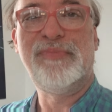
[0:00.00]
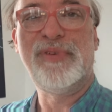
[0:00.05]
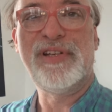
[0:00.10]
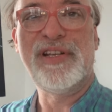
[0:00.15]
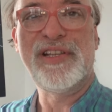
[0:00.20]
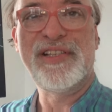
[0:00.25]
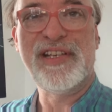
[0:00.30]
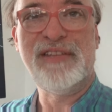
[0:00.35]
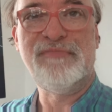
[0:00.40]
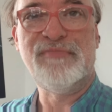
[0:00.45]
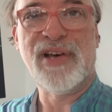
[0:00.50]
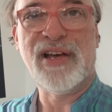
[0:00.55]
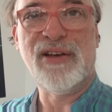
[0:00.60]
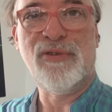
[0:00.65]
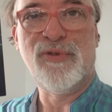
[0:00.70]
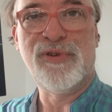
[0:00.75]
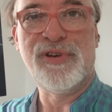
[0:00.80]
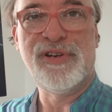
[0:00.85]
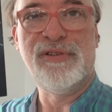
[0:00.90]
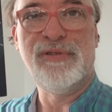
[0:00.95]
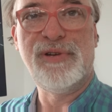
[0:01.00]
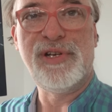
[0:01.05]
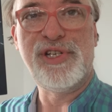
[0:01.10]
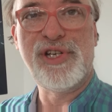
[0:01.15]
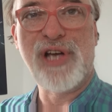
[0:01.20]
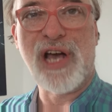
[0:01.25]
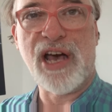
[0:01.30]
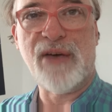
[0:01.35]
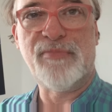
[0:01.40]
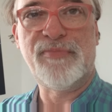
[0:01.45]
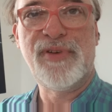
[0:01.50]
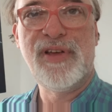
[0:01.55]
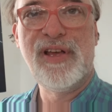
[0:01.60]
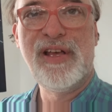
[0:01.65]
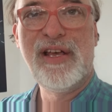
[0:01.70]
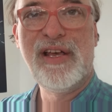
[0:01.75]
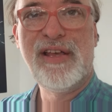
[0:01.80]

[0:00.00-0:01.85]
but it's in my ordinary job